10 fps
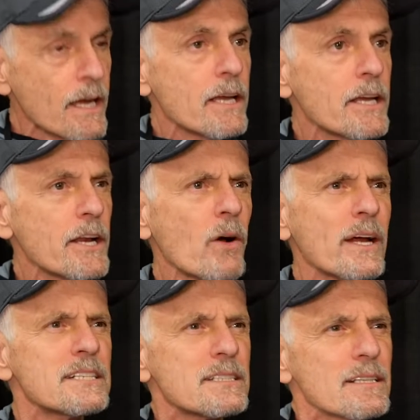You know,
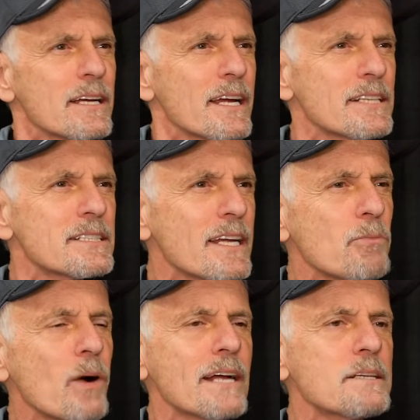
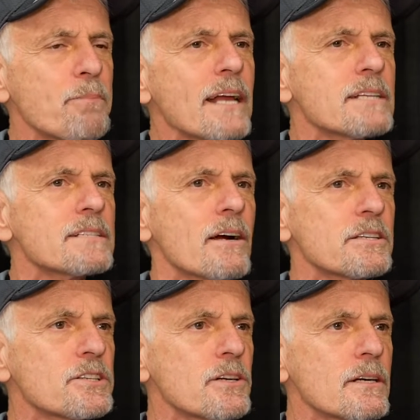well, it depends. There are
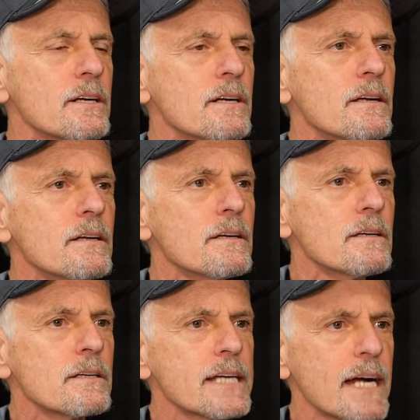certain
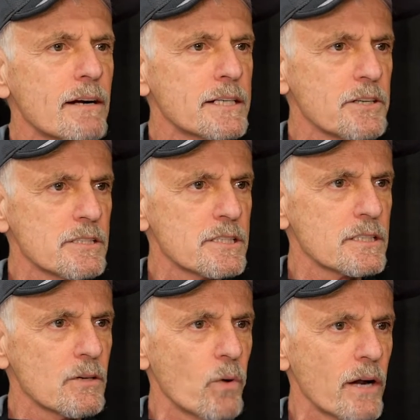characters
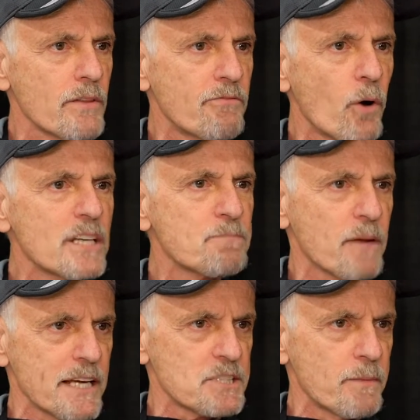where the voice
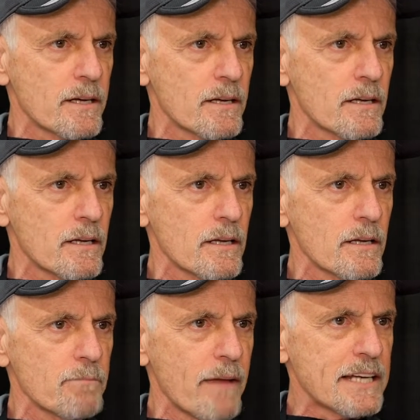placement
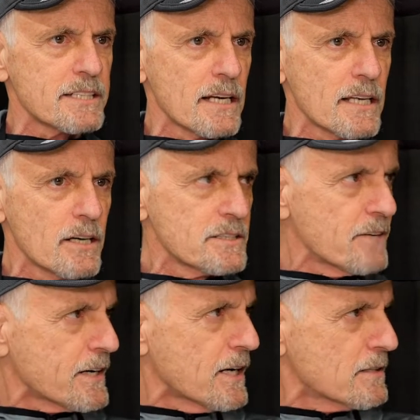makes it a little
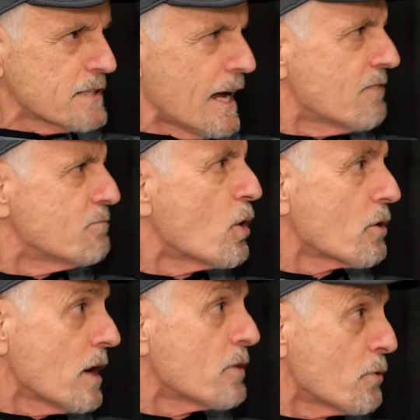difficult to have more
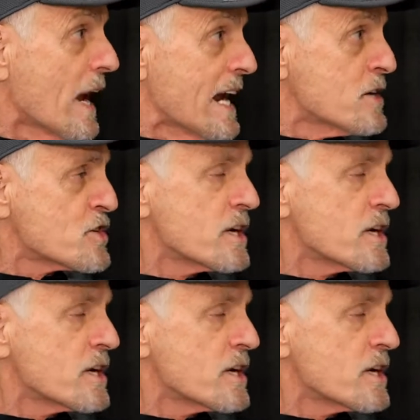of a range.